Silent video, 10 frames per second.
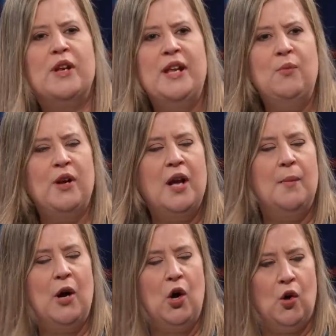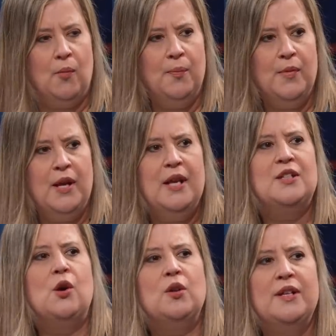when he would come home, he
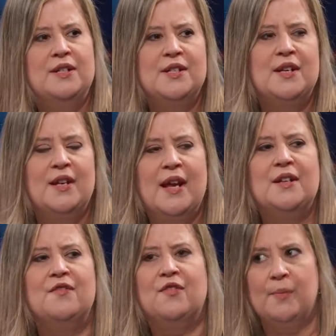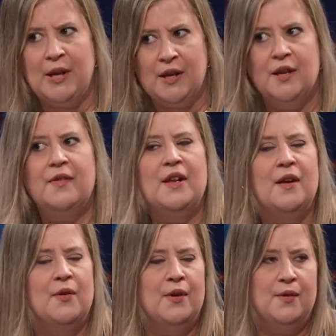totally disconnected from me and
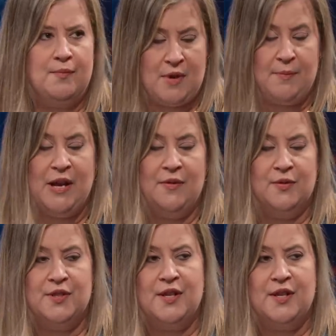my other